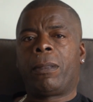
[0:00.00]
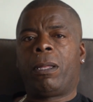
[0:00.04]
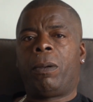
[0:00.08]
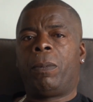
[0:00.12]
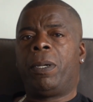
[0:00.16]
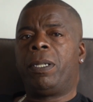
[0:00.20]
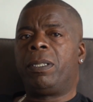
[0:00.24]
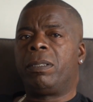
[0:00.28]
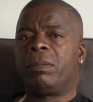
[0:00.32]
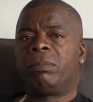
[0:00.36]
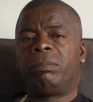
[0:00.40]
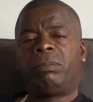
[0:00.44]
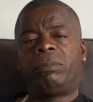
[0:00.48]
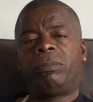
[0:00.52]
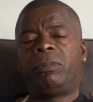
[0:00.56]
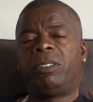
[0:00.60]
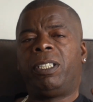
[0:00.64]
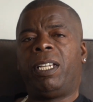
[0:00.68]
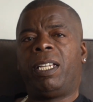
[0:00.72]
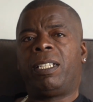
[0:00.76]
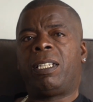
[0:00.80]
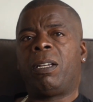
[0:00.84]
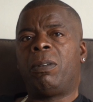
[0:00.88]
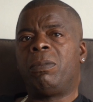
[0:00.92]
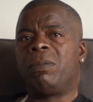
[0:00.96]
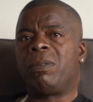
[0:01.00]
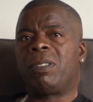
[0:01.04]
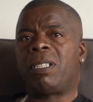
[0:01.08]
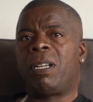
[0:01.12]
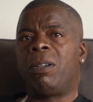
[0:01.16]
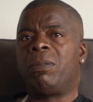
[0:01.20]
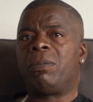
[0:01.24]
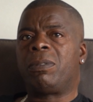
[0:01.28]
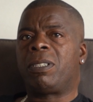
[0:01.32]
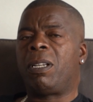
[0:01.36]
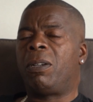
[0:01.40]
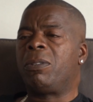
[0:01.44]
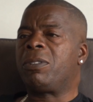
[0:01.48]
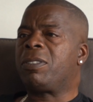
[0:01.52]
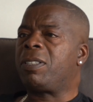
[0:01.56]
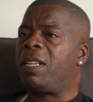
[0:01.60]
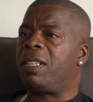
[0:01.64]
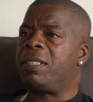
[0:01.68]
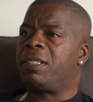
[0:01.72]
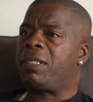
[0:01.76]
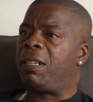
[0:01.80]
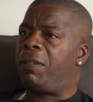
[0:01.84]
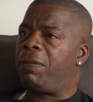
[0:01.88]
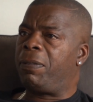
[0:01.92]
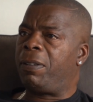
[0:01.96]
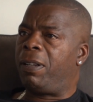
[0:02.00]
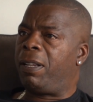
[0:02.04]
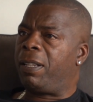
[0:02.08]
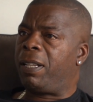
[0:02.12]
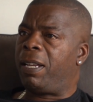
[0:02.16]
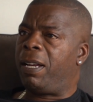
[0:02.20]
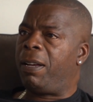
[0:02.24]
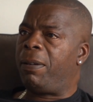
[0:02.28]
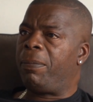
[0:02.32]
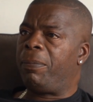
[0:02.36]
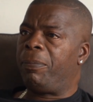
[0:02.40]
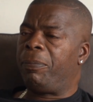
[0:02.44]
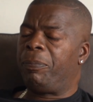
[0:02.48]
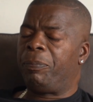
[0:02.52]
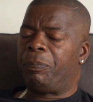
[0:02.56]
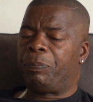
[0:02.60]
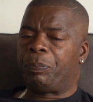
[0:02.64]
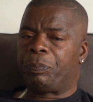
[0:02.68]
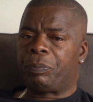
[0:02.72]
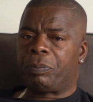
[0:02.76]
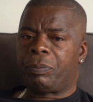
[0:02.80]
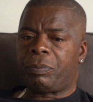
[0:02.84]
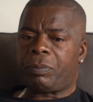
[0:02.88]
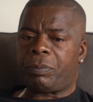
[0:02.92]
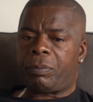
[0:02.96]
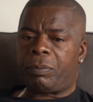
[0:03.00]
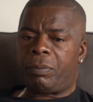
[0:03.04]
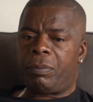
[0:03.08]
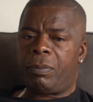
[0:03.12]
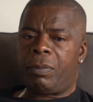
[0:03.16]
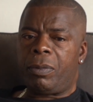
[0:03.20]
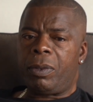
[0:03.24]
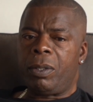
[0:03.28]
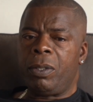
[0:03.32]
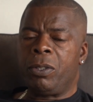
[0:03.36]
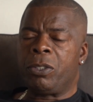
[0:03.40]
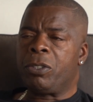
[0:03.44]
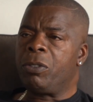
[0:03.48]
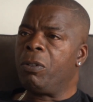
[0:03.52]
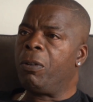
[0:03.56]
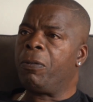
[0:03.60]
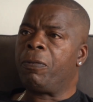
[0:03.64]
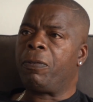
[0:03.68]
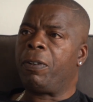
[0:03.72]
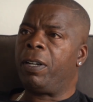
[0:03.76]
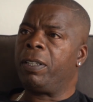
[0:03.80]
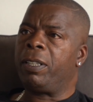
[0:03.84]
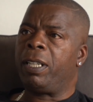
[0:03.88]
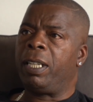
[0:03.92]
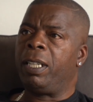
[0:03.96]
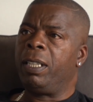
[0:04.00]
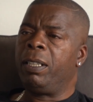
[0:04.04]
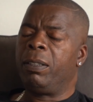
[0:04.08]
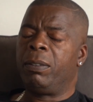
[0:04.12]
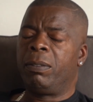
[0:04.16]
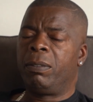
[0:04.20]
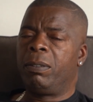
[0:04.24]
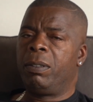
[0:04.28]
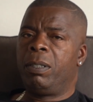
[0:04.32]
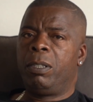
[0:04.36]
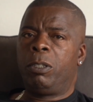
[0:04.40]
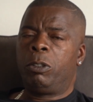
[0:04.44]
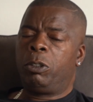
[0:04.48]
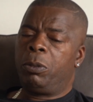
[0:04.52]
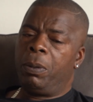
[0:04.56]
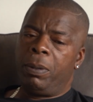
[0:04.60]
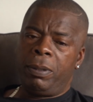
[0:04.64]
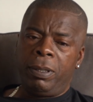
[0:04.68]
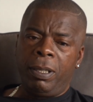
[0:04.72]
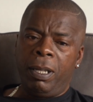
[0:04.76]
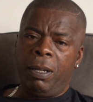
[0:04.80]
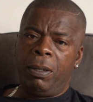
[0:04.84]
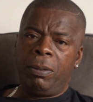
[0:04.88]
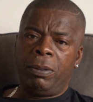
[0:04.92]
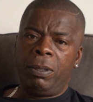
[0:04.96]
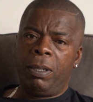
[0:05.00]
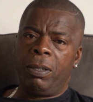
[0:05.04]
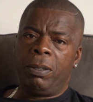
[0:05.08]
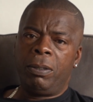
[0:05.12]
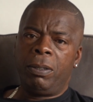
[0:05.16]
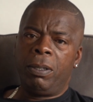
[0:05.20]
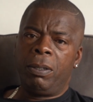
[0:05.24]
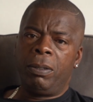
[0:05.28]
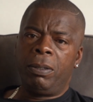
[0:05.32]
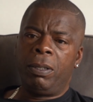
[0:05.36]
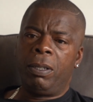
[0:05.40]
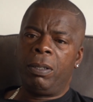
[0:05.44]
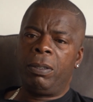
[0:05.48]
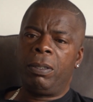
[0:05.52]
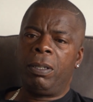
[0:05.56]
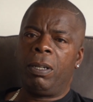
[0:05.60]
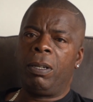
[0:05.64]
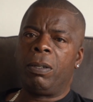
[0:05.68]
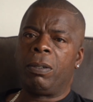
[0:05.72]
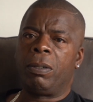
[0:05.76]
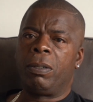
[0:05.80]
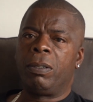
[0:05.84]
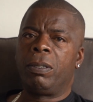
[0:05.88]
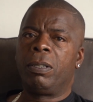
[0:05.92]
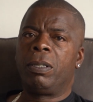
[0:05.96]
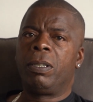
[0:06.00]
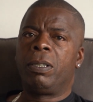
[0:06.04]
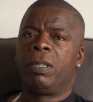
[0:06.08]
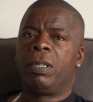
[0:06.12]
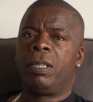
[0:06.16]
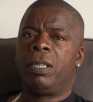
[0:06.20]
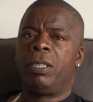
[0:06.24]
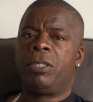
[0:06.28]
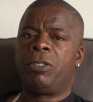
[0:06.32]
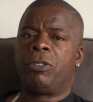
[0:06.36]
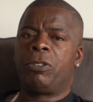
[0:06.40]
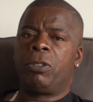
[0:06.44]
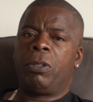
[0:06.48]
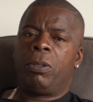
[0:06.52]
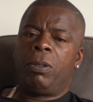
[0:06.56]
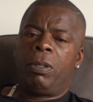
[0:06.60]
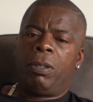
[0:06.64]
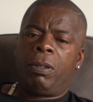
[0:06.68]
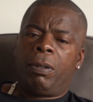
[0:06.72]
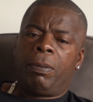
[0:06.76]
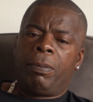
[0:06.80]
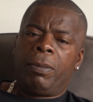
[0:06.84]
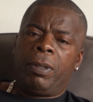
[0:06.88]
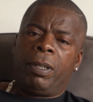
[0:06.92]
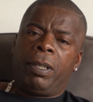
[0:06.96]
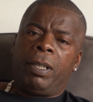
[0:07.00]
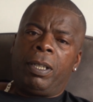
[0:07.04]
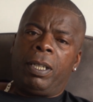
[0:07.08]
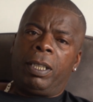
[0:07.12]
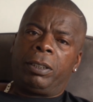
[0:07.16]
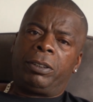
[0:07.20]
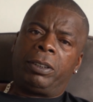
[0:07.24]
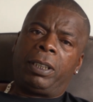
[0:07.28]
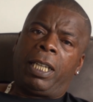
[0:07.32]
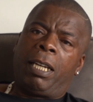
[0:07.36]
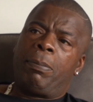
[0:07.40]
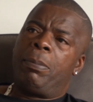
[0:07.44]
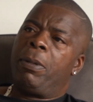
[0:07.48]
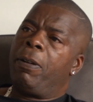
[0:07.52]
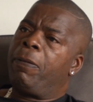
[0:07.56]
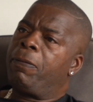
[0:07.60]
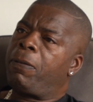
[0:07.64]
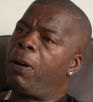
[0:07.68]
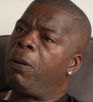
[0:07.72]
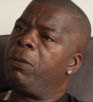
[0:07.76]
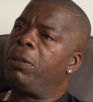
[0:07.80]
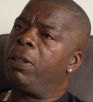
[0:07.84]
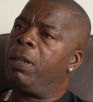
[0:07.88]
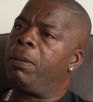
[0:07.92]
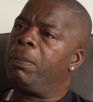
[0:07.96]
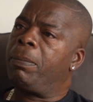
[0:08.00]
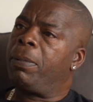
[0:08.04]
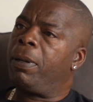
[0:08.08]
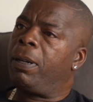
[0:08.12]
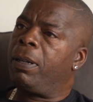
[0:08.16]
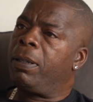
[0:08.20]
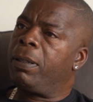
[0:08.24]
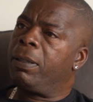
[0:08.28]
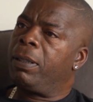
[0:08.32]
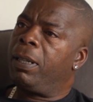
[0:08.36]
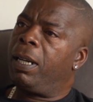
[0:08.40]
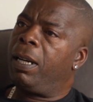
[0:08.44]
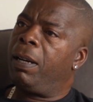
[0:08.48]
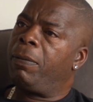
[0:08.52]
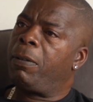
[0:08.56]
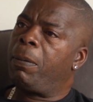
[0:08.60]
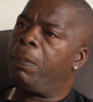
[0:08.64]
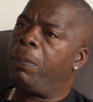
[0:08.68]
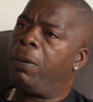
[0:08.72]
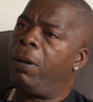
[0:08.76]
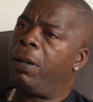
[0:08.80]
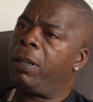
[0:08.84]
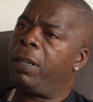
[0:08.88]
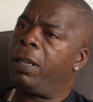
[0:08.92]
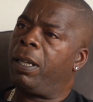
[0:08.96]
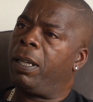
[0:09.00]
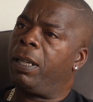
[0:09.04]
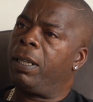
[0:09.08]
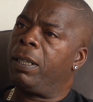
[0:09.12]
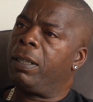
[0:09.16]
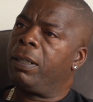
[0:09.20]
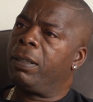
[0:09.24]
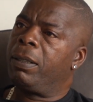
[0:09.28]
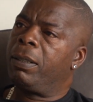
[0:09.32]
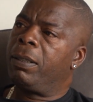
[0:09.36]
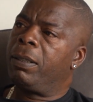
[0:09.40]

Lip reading: I went, "Yeah, don't say stuff like that. It's not funny." She went, No. It's true, look." And she gave me a phone number out of her pocket.